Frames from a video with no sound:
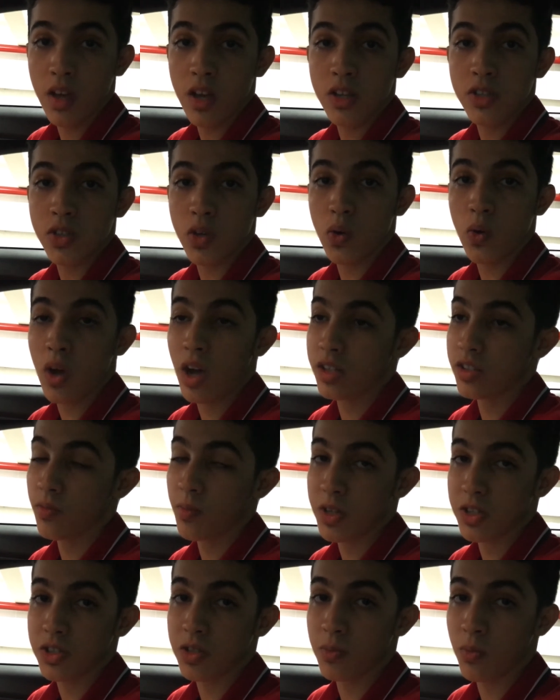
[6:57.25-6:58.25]
So as I
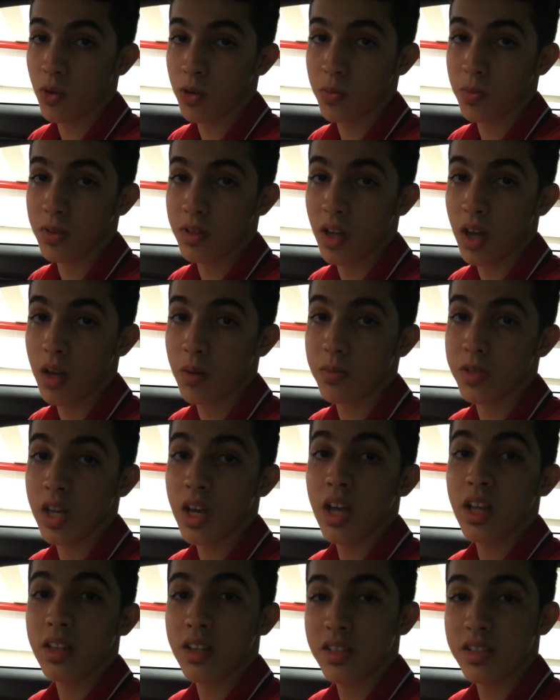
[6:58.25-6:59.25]
mentioned multiple times,
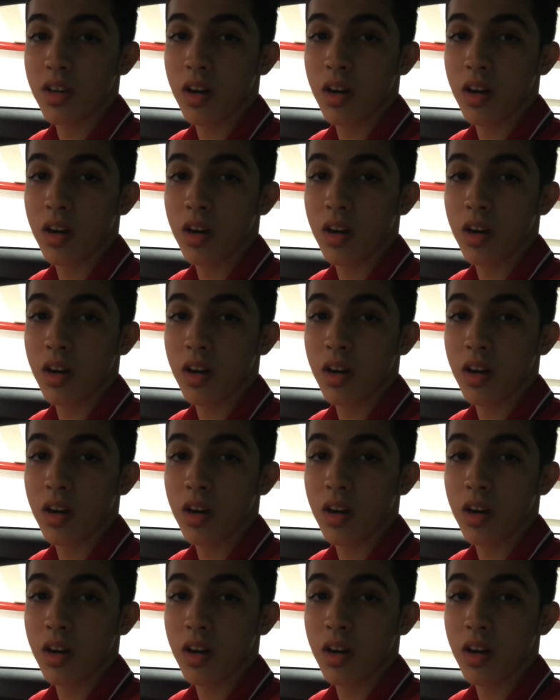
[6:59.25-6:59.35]
this